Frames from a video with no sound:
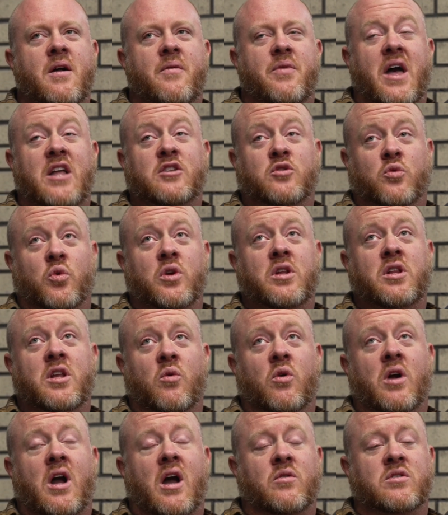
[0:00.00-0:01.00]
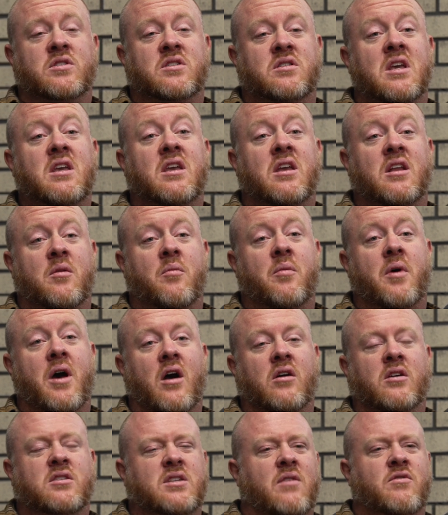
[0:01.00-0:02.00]
That's really where I was thinking
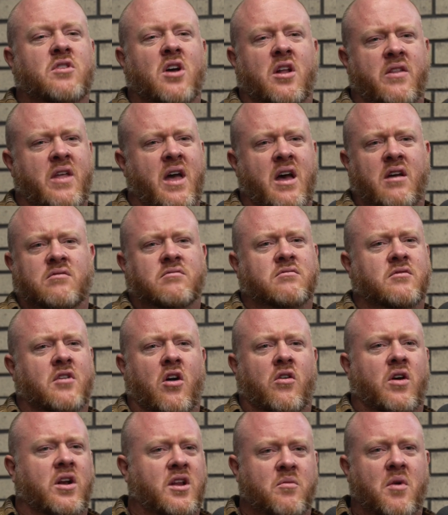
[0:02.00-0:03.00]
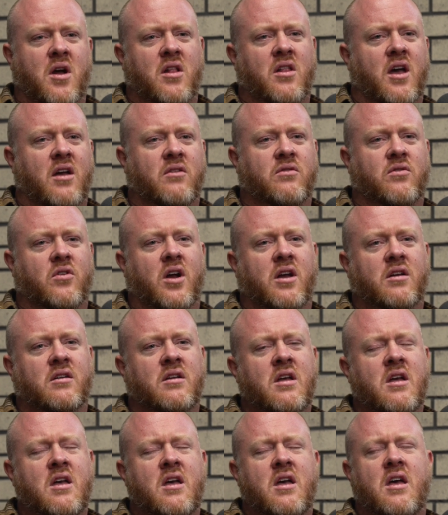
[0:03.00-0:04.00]
about, because I've done that already in my life, right?
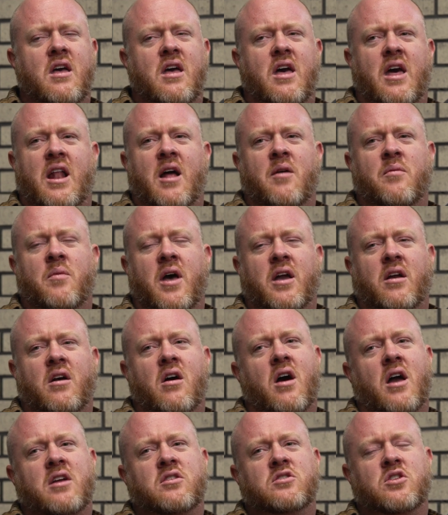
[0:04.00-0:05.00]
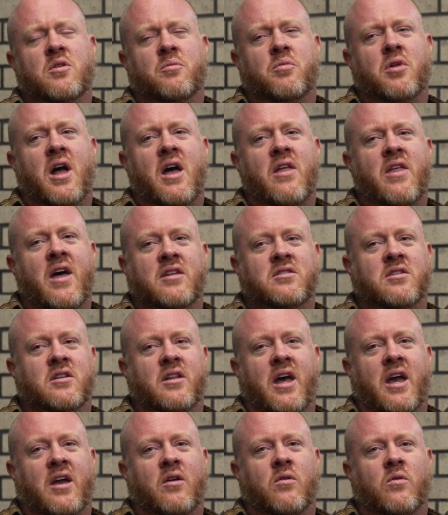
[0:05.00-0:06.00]
And I'm like, oh, I should apply that to
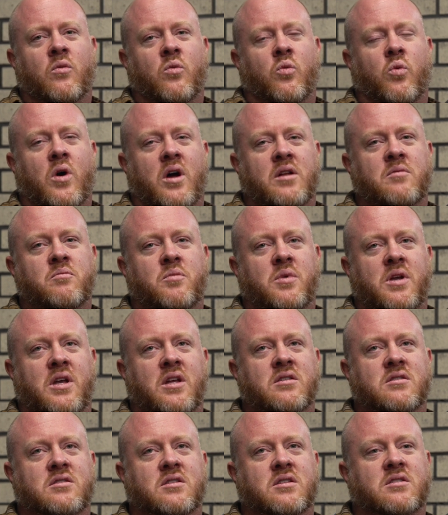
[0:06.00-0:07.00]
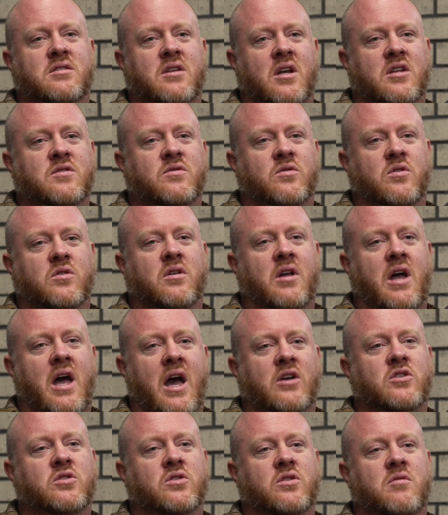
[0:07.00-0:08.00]
like what being successful
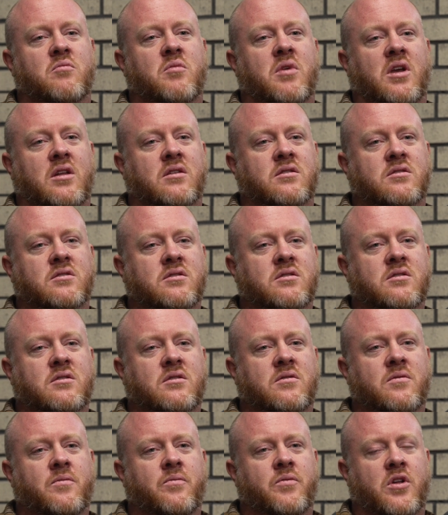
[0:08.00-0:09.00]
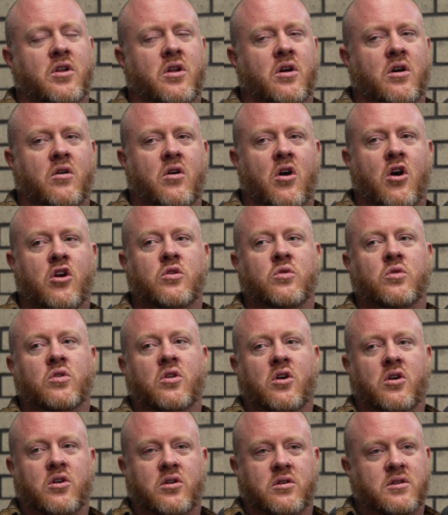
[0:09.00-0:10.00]
actually means. Are you
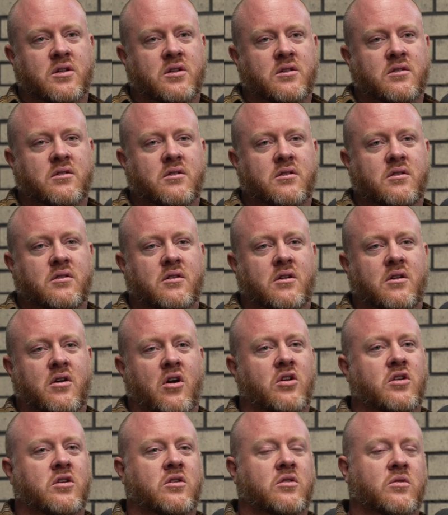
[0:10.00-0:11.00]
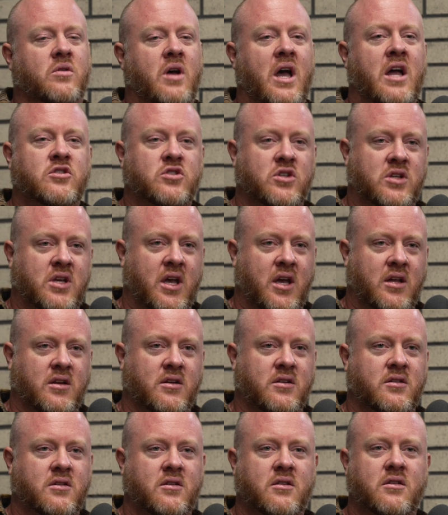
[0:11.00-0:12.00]
learned? Are you
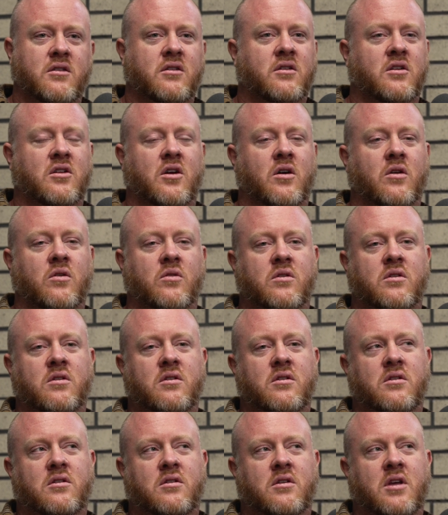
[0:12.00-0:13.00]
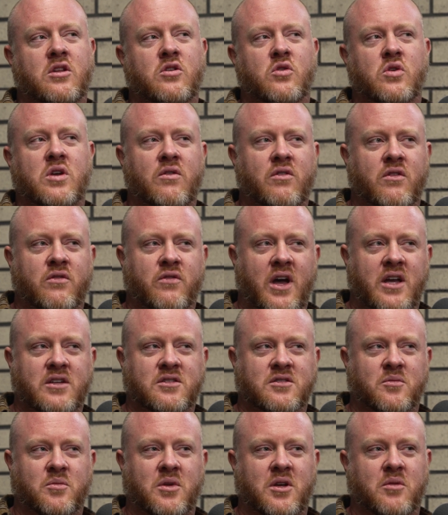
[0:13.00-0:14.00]
educated? Can you give
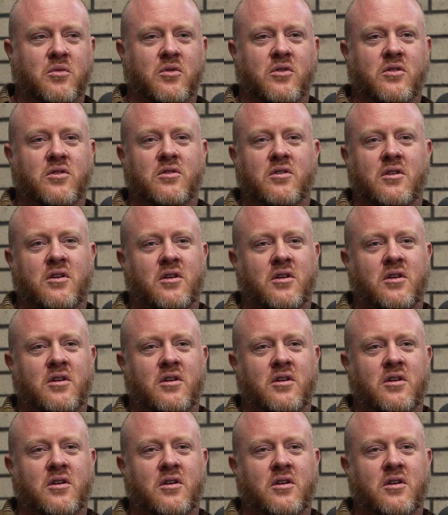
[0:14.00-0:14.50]
advice to people?